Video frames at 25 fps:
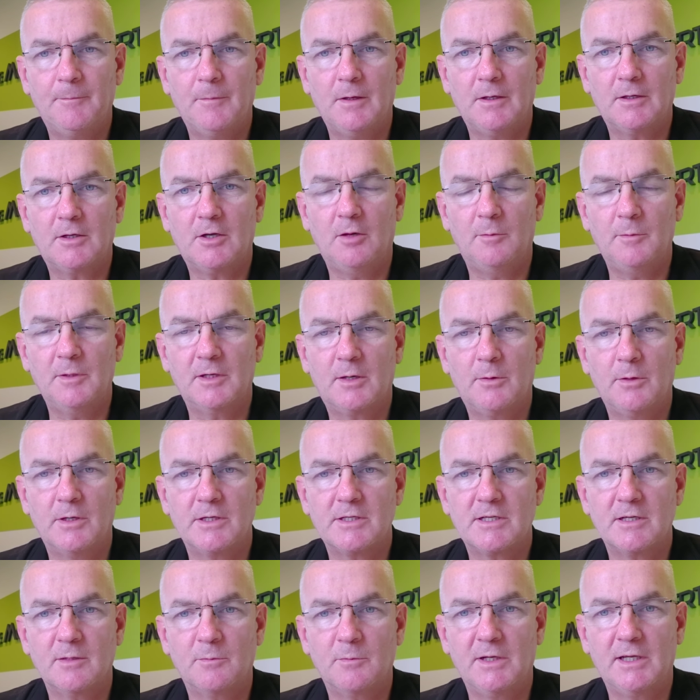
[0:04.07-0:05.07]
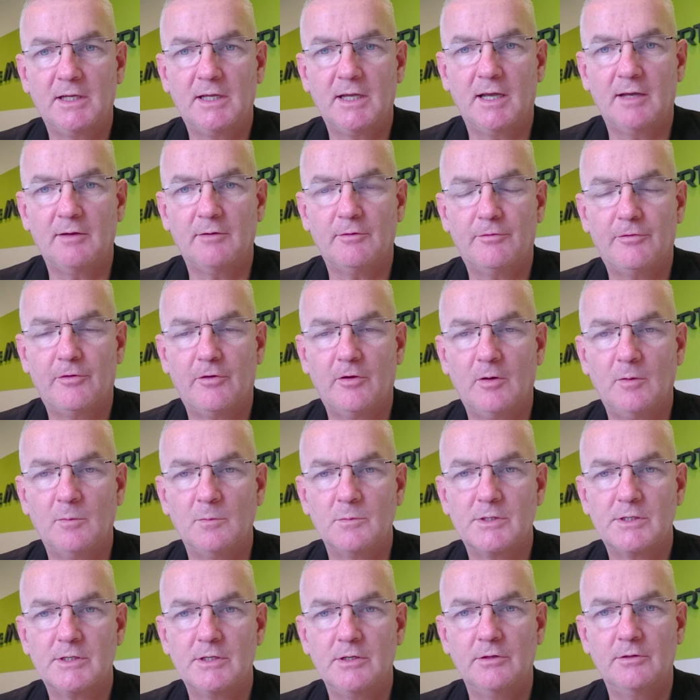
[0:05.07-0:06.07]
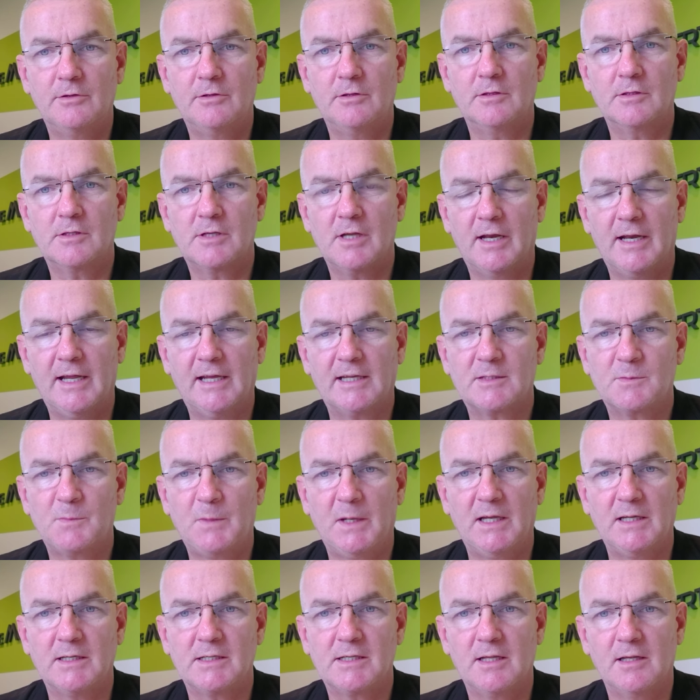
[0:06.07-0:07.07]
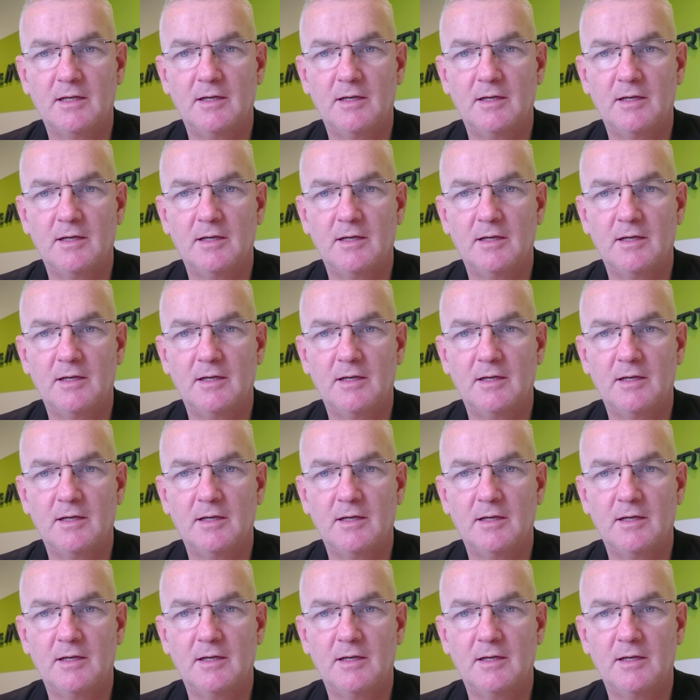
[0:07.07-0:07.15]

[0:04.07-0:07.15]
a common question we get from students and expats